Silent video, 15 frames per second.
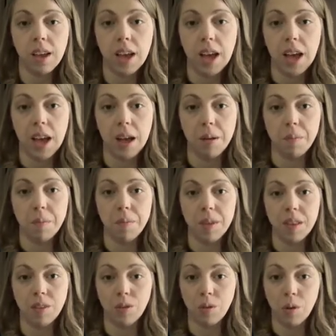
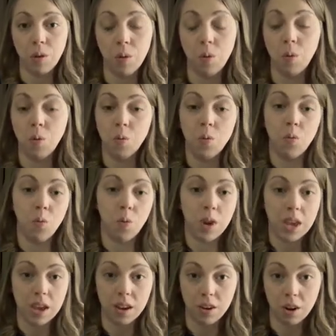and so
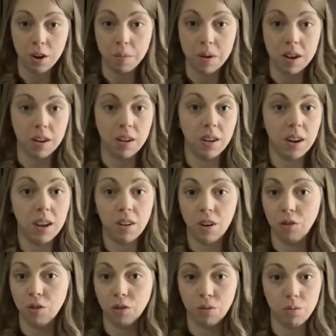we at Urban are
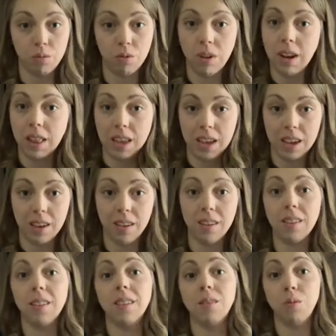just really
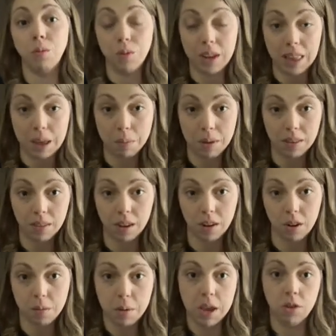missing
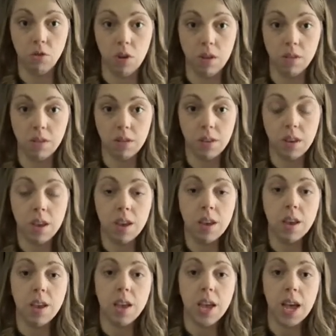our patients,
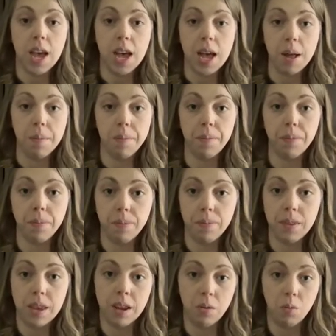
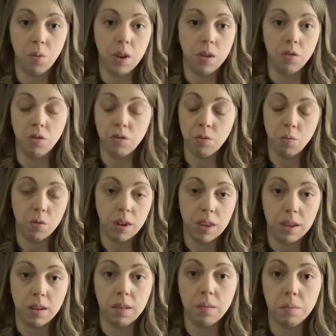and we just
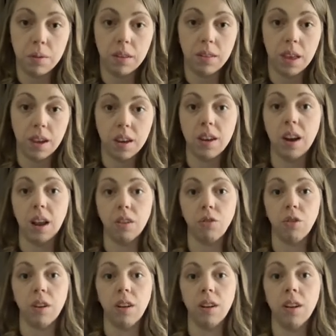really miss that
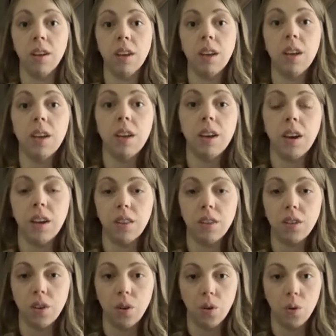connection. And
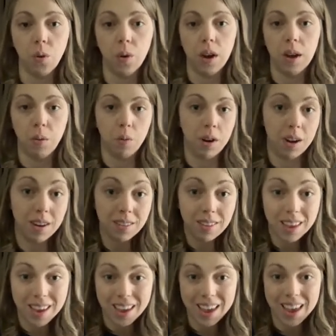so I wanted to
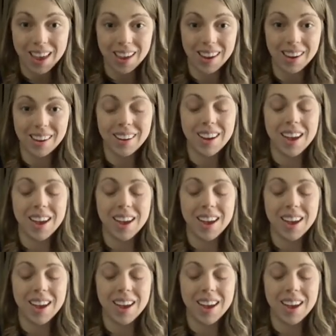say, hey,